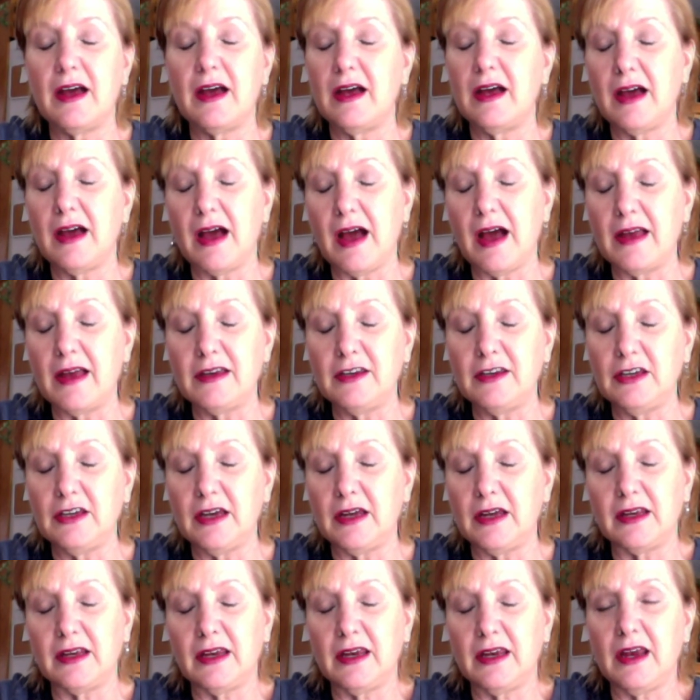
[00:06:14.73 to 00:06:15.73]
Hillary
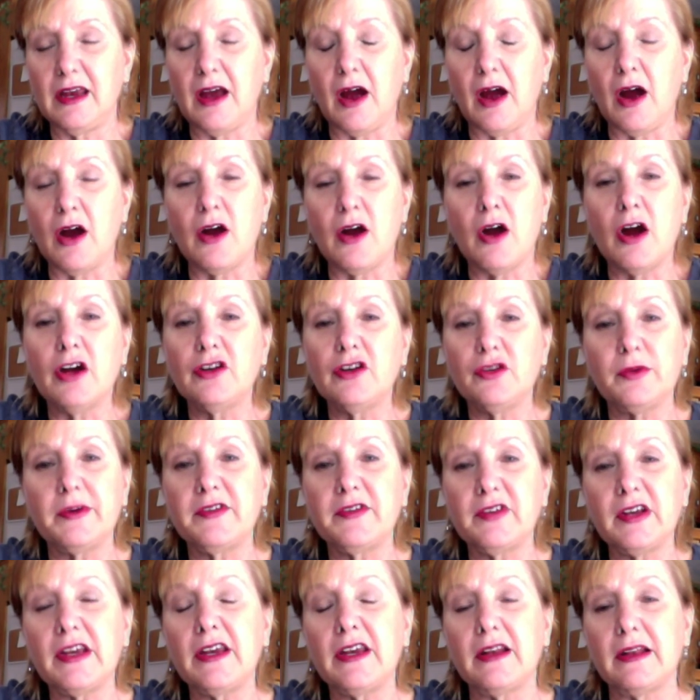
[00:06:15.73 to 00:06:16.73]
Kelly, who
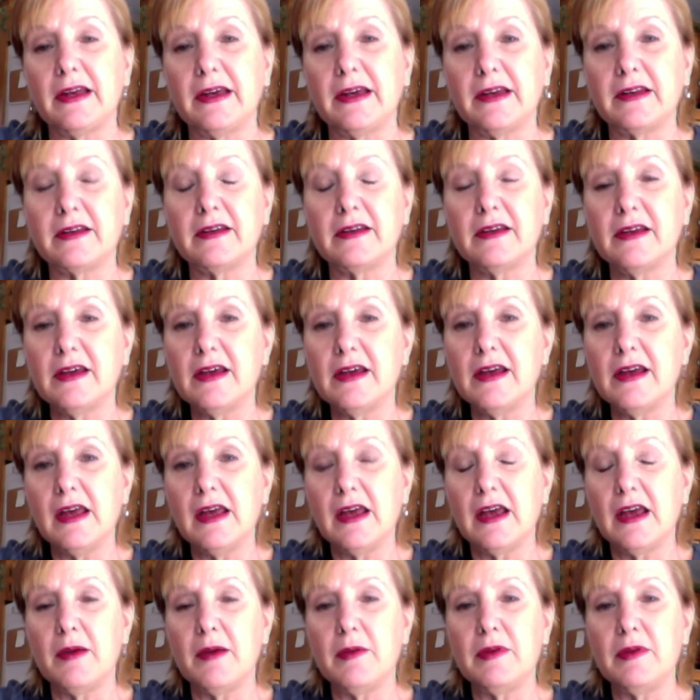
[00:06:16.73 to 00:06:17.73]
changed my
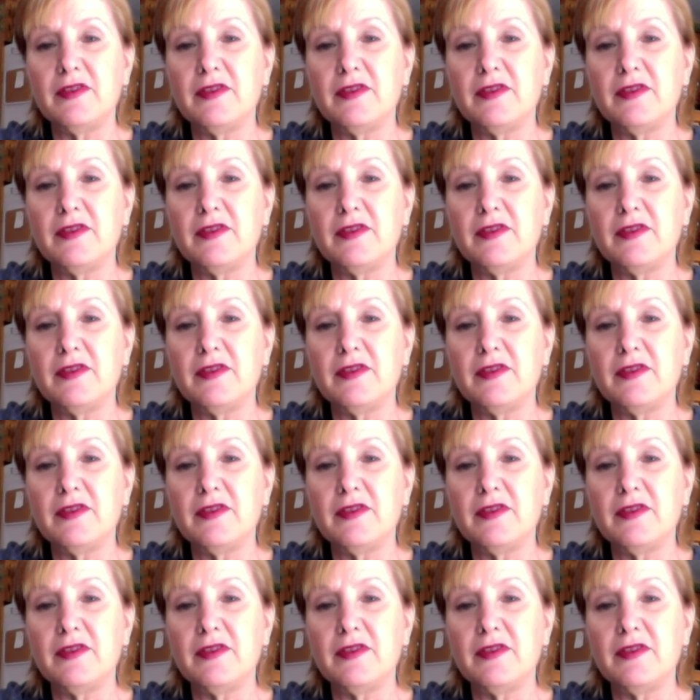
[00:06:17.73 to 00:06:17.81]
life.